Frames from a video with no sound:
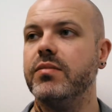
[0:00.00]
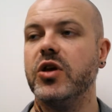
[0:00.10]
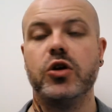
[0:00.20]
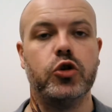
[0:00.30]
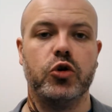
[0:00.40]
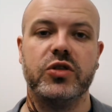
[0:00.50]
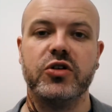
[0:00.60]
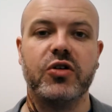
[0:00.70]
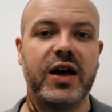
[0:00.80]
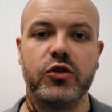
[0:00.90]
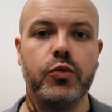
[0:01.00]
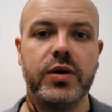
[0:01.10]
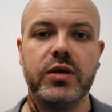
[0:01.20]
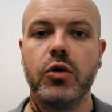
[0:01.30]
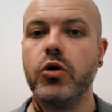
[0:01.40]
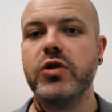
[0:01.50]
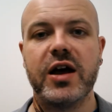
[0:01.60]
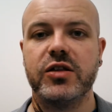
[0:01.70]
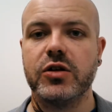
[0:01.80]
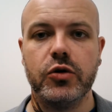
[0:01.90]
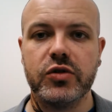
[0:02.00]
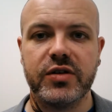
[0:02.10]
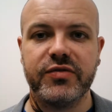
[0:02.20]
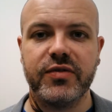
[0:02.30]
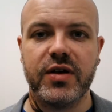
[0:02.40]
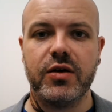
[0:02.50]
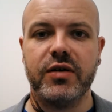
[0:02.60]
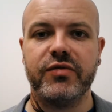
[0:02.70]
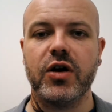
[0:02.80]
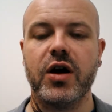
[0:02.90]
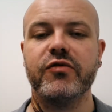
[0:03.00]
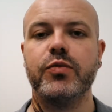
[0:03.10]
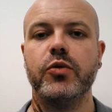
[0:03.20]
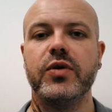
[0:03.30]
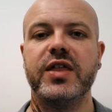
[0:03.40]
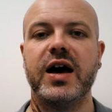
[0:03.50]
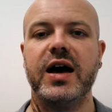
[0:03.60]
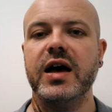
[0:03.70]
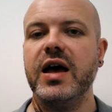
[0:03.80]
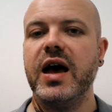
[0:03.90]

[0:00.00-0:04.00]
You can do it with your eyes open or eyes closed if you're comfortable with that.